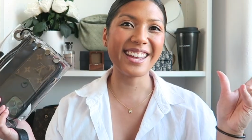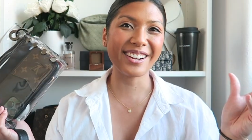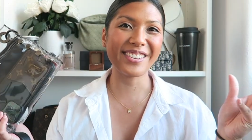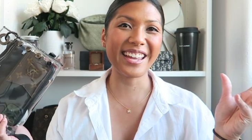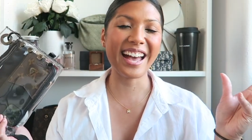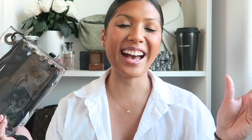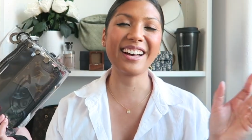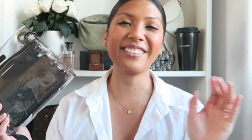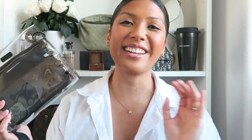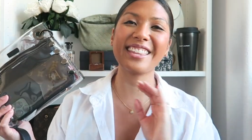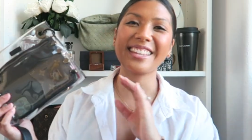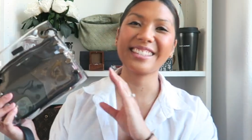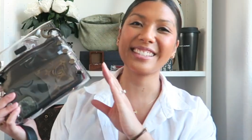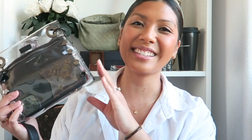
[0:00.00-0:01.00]
there we have
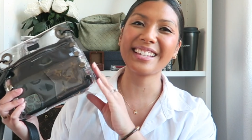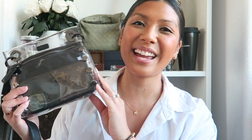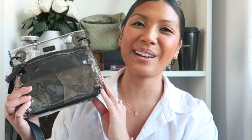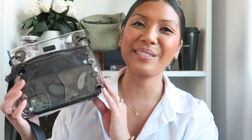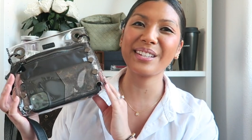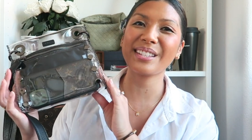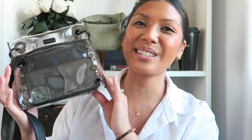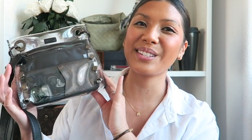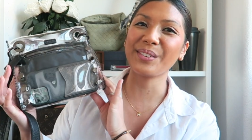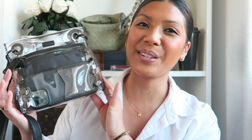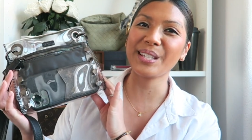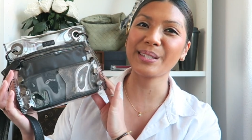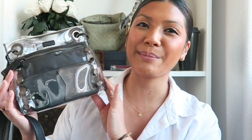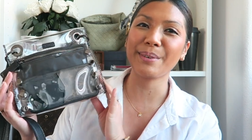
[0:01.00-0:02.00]
it. This is Hammitt's
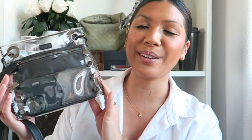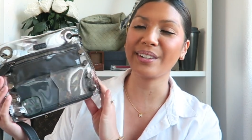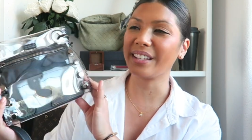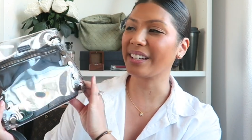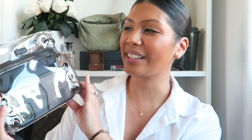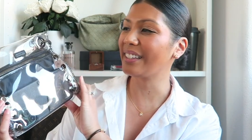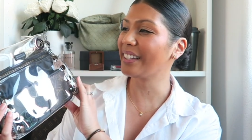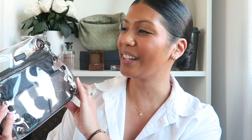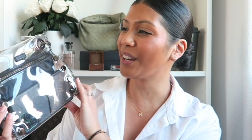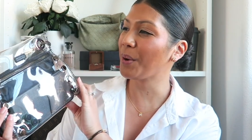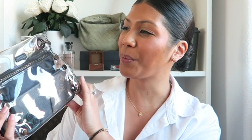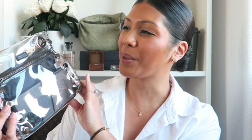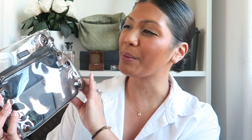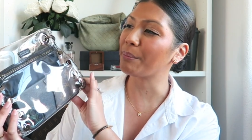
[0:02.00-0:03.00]
Tony Small in
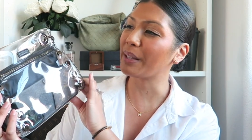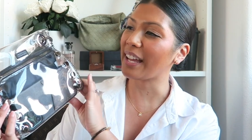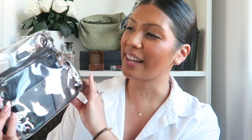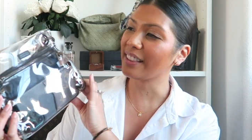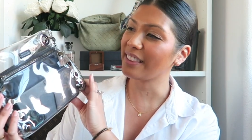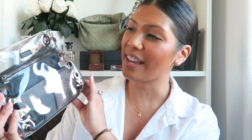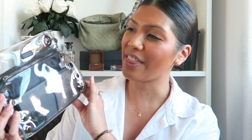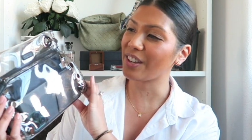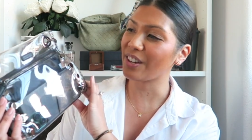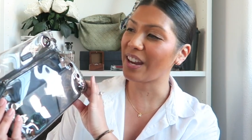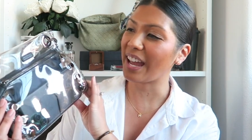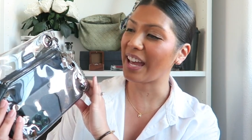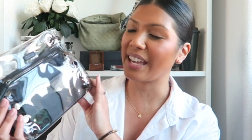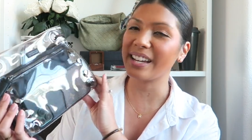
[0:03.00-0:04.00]
clear with black leather
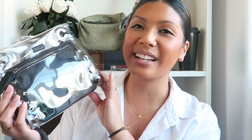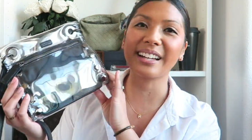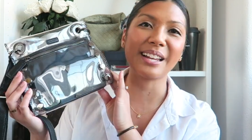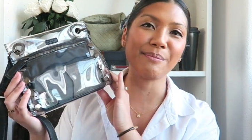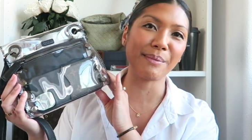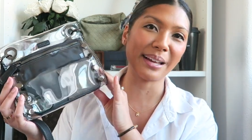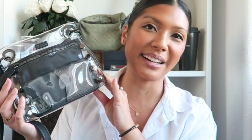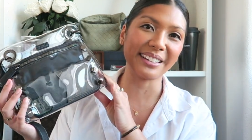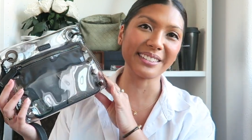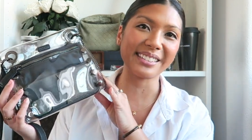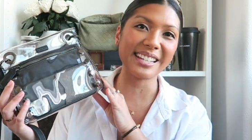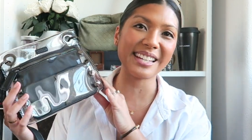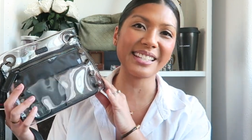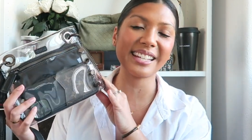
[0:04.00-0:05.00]
and a
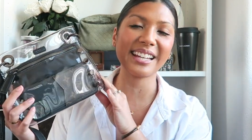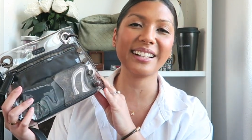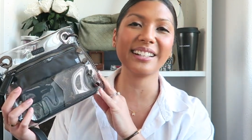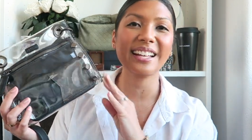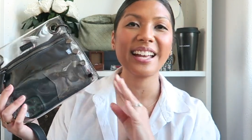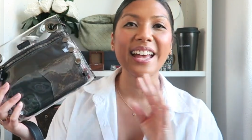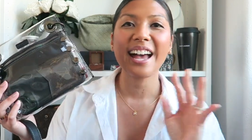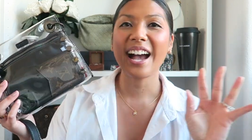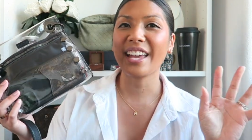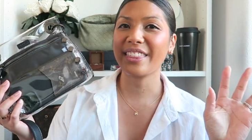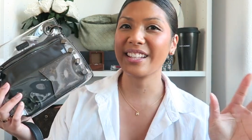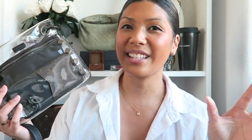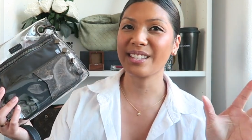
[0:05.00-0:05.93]
gunmetal detail. I think